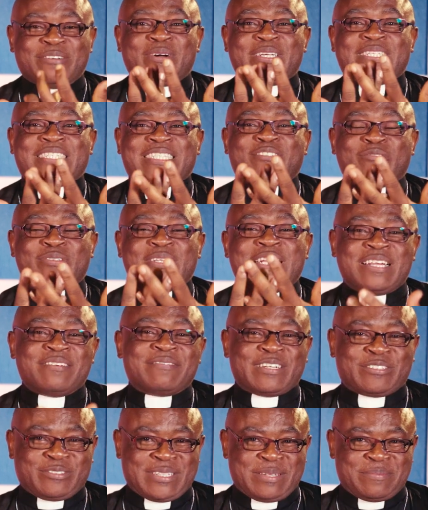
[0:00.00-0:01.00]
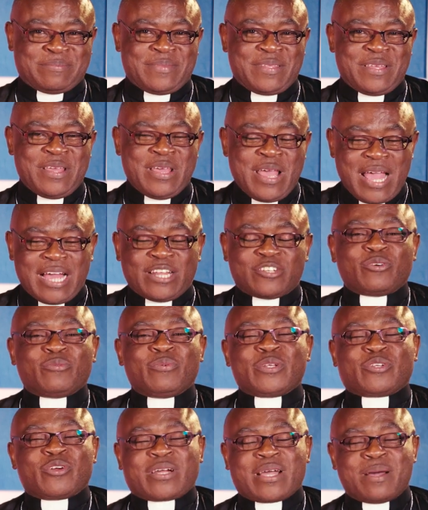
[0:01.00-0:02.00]
was to deliver to them. And so
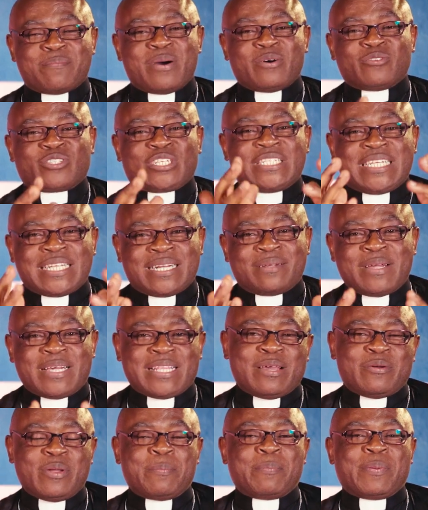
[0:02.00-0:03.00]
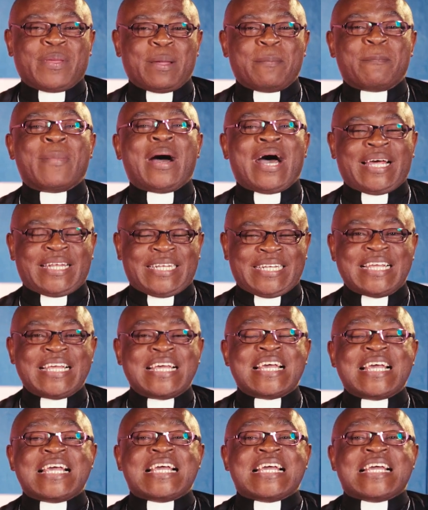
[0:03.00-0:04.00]
we talk about Jeremiah, the weeping man,
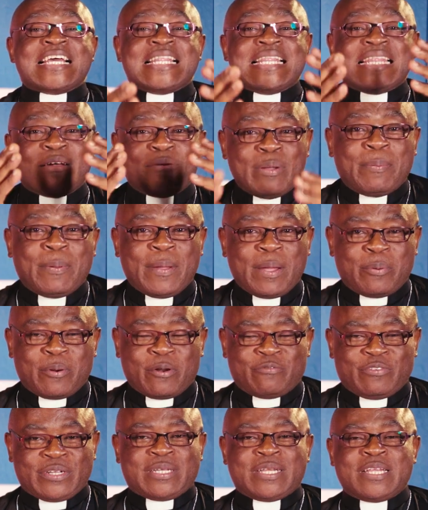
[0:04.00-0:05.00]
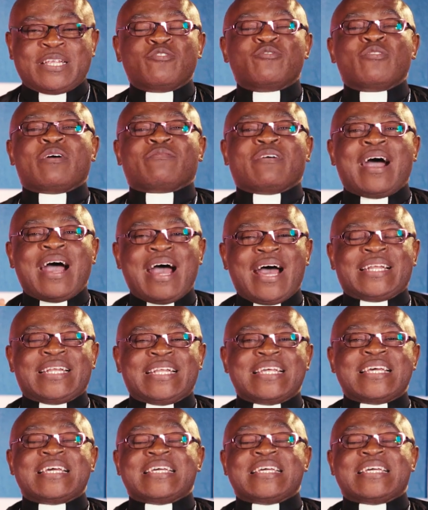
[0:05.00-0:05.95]
the weeping prophet. You have heard